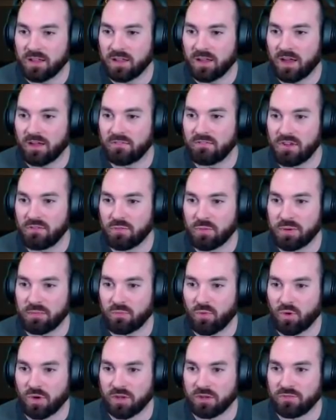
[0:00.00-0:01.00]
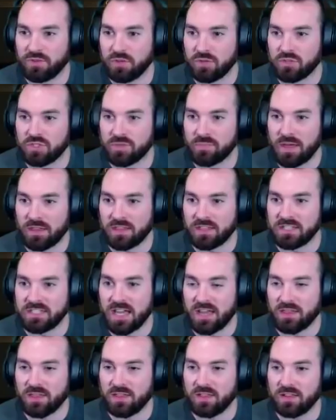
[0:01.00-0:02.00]
I've never been more confused about the
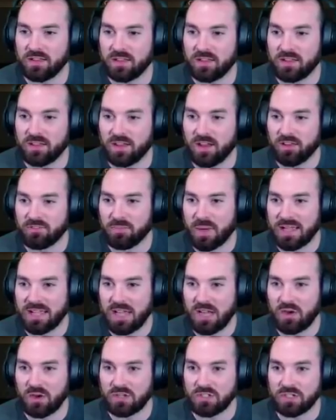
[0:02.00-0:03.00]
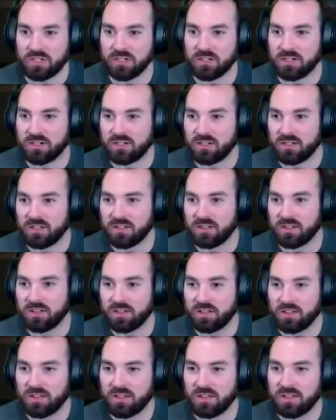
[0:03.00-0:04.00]
death know. of my character.
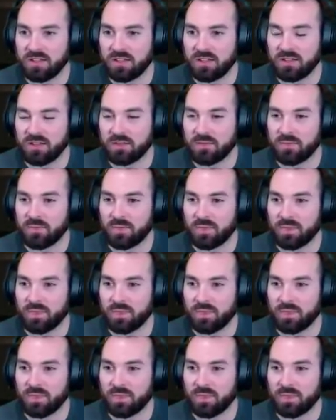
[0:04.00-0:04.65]
I think there's something